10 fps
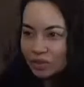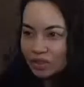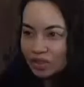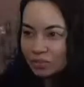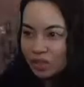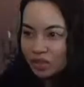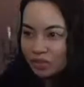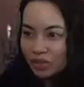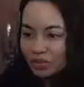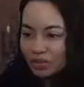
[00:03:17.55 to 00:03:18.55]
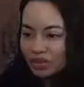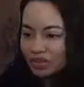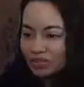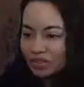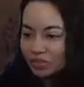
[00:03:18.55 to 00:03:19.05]
but it's not gonna matter
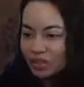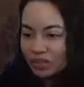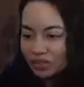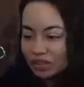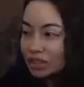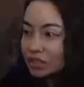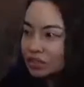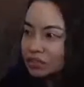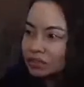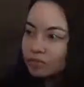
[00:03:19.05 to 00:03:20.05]
anyway, really.